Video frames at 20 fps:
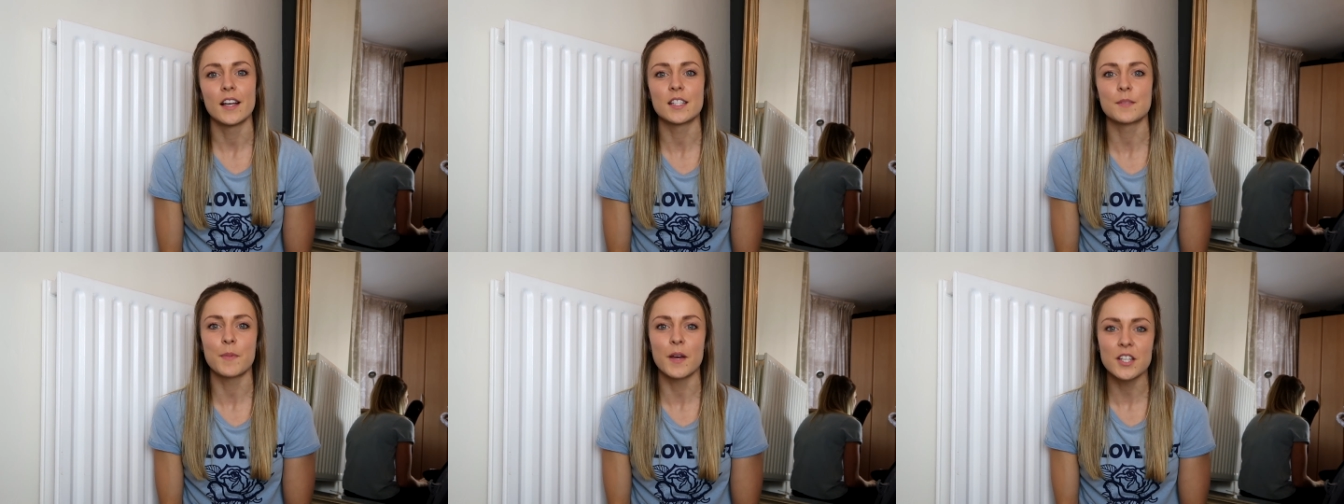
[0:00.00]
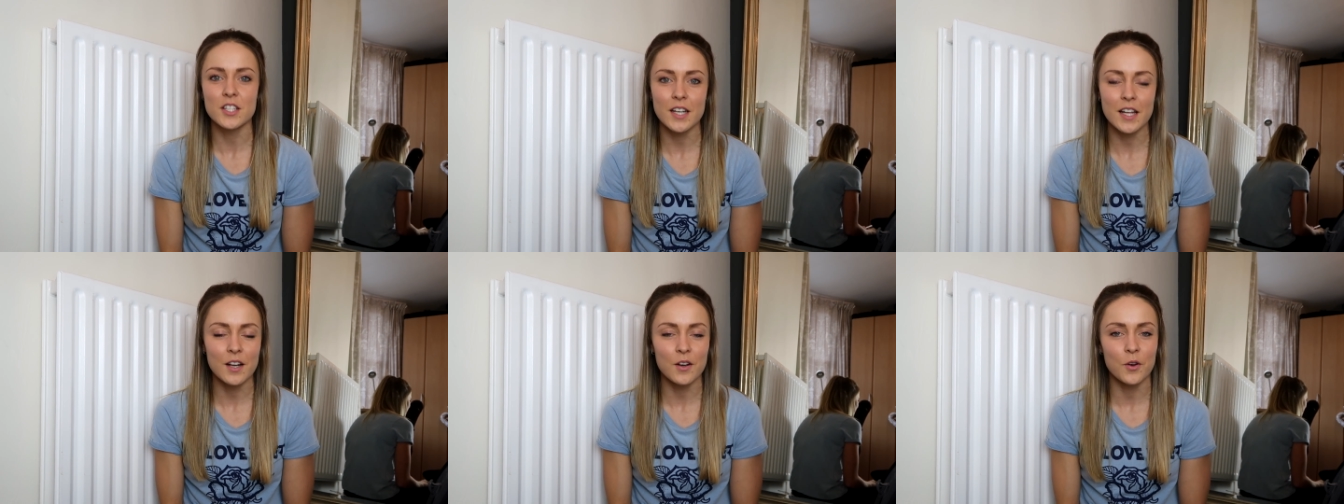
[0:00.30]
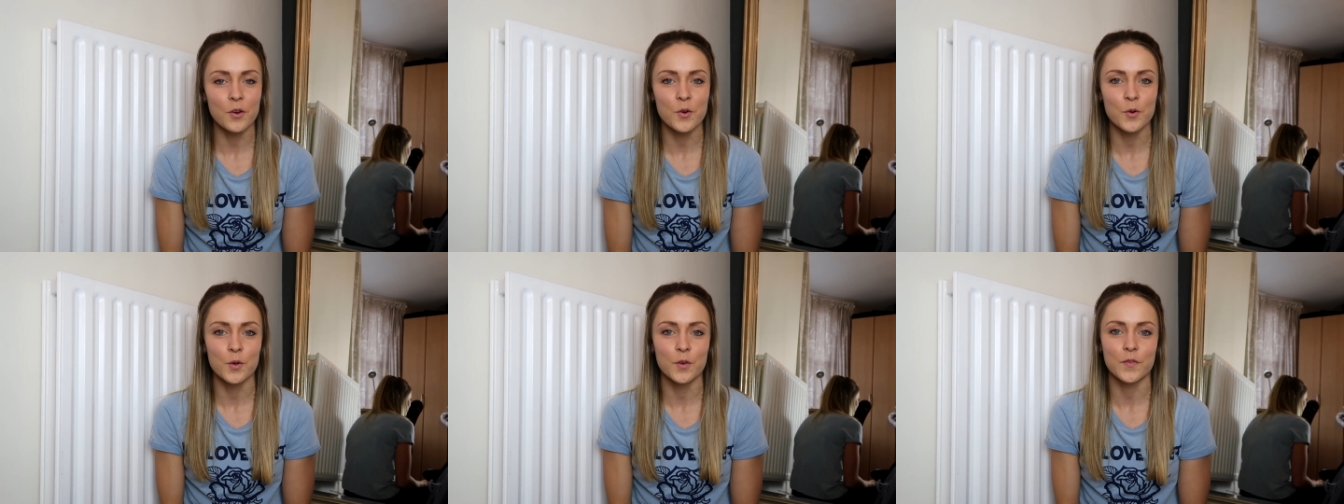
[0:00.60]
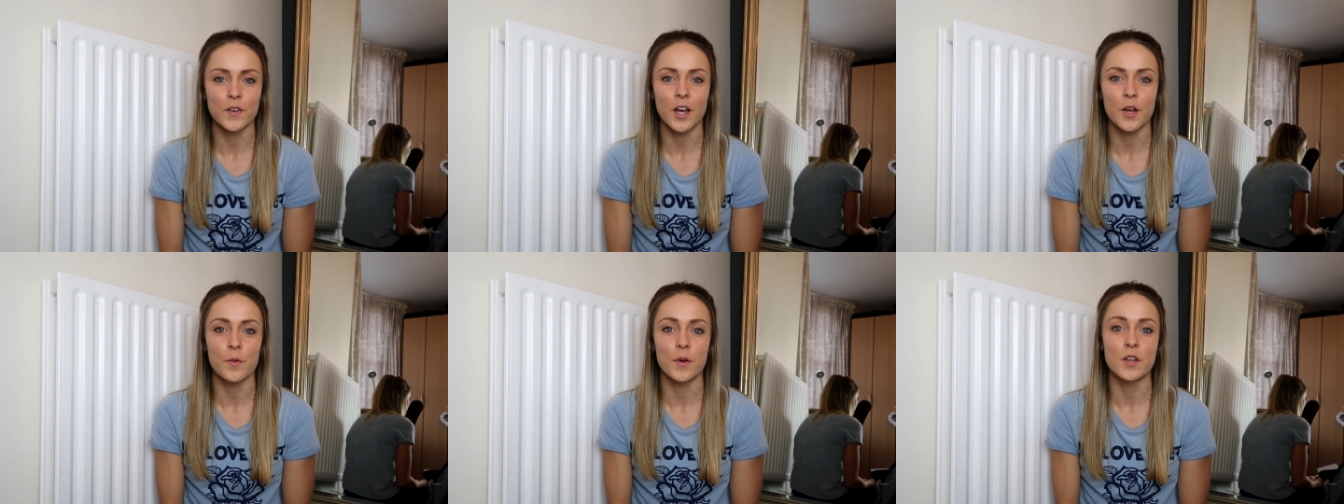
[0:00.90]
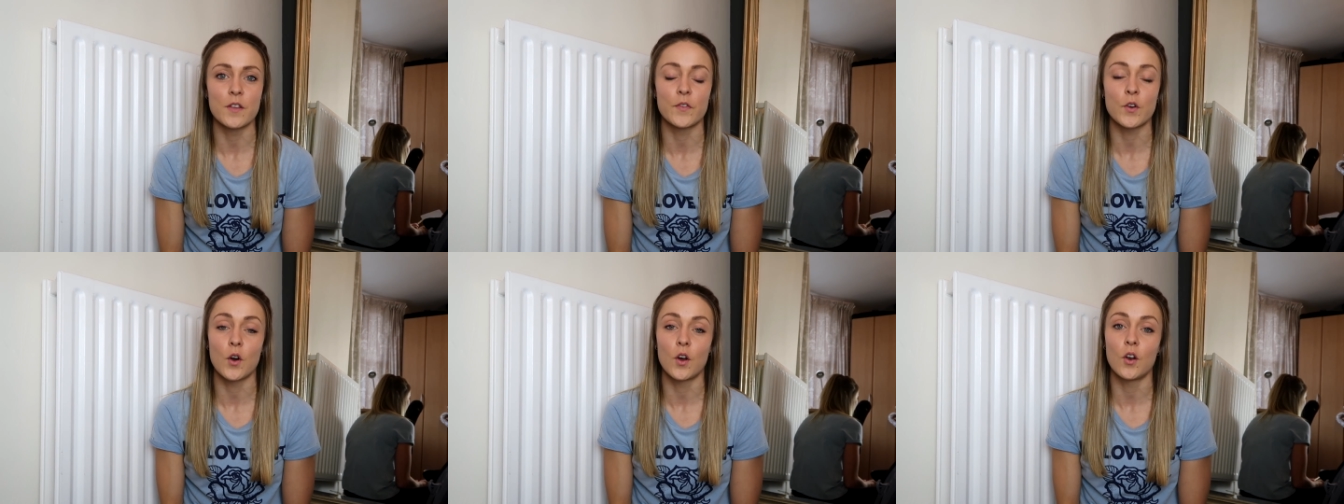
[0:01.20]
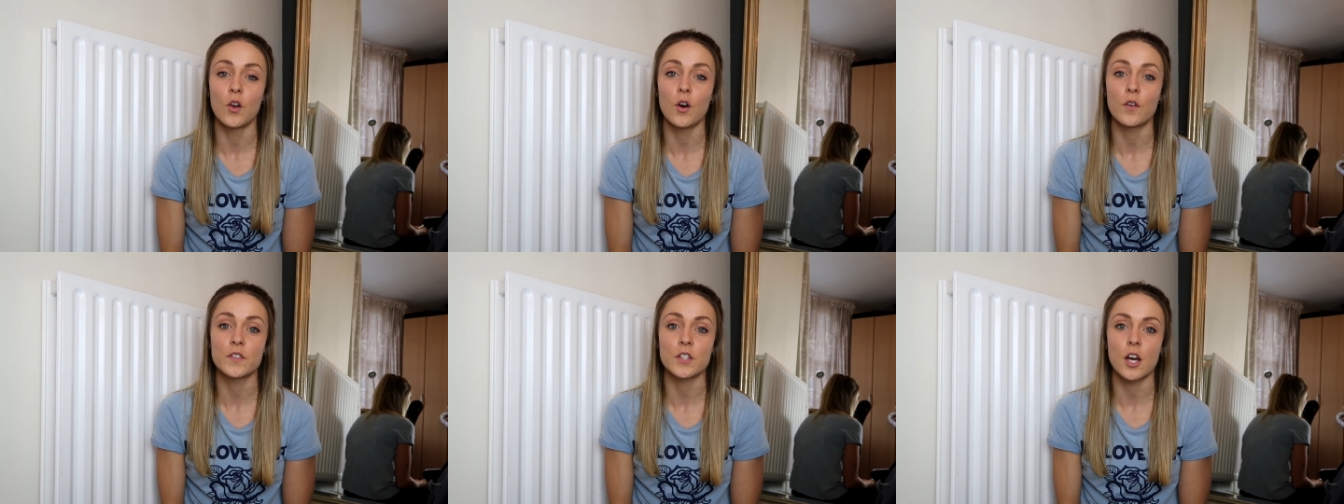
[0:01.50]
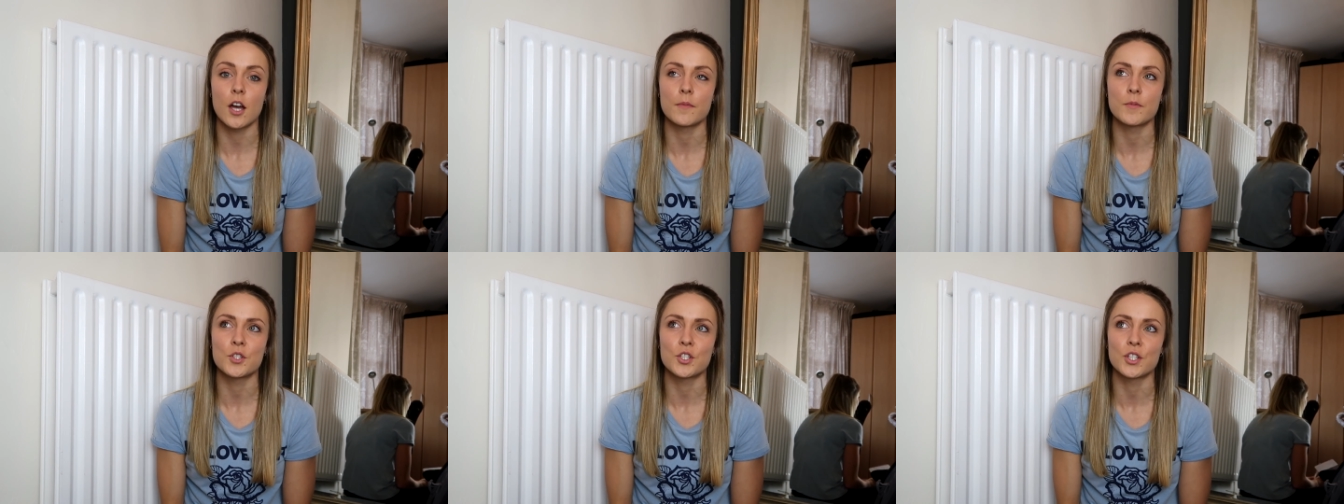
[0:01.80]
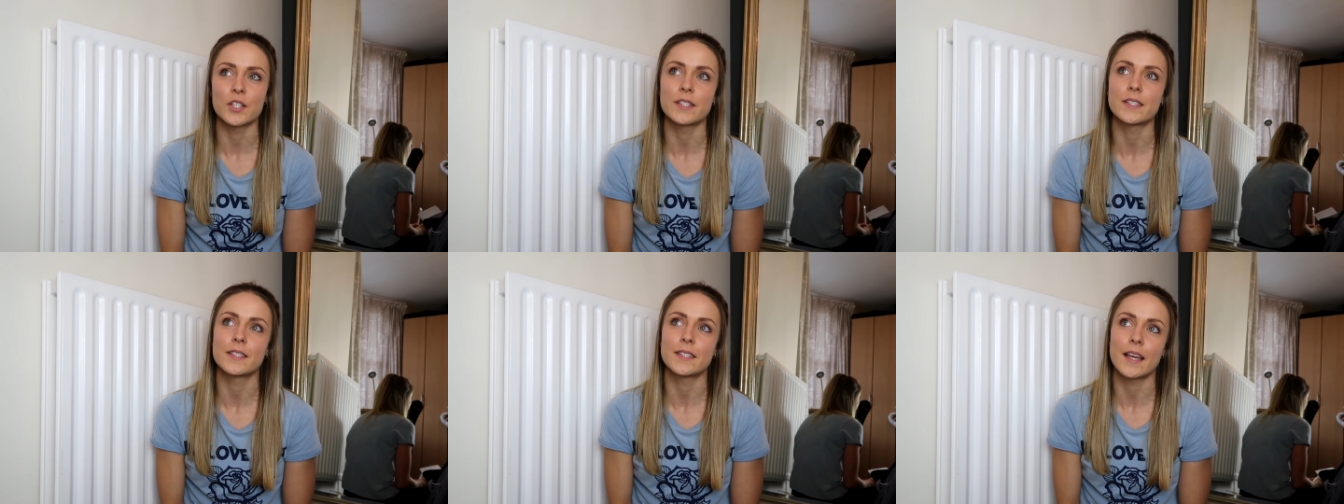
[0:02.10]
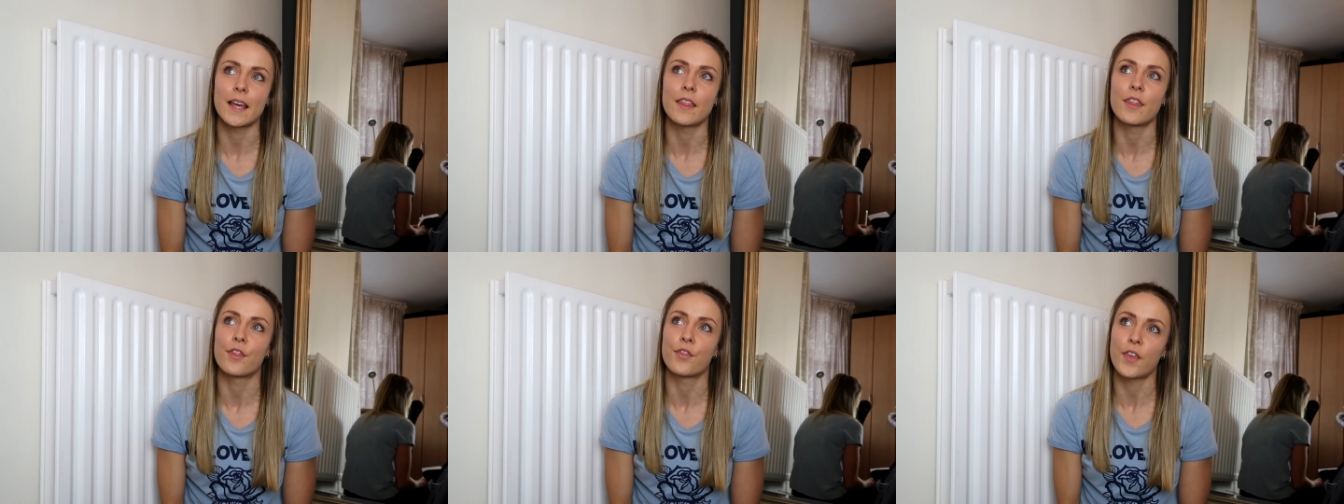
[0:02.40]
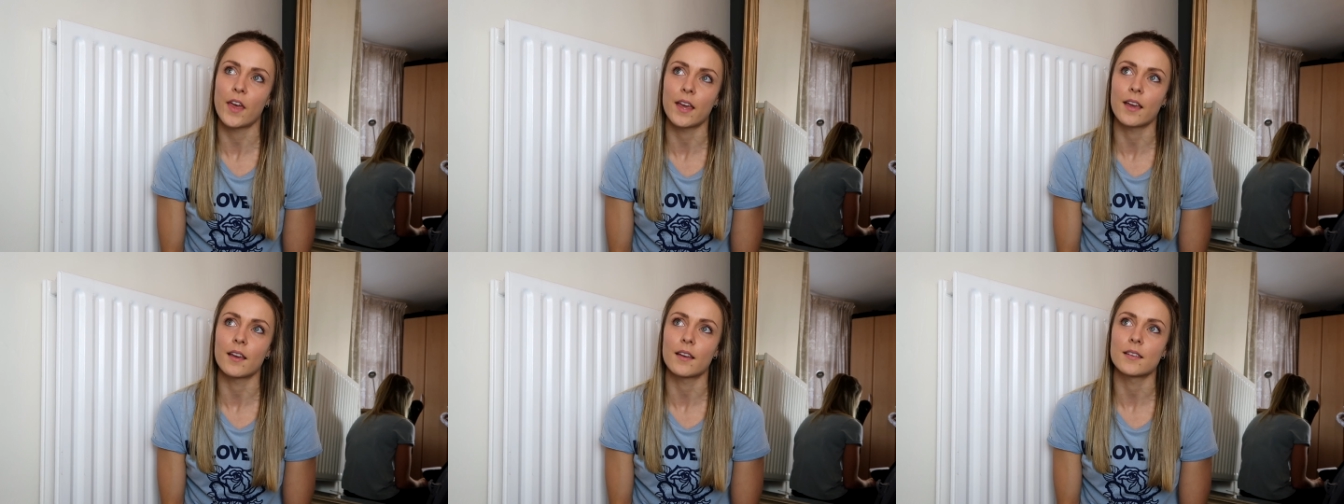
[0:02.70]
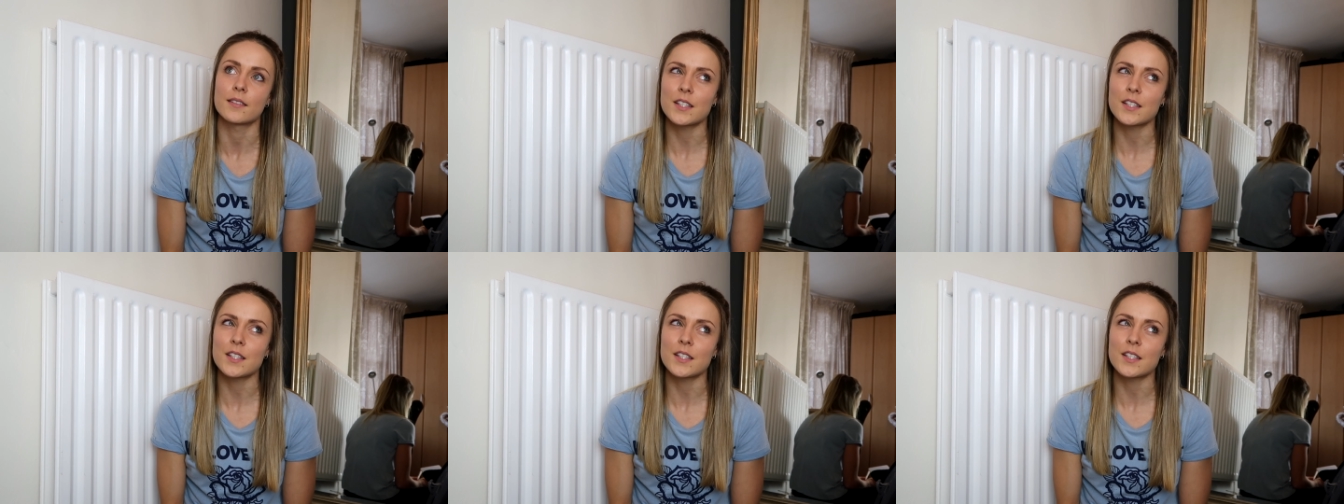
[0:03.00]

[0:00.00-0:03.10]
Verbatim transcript: especially a long haul flight when you've got a lot of time to just sit and think,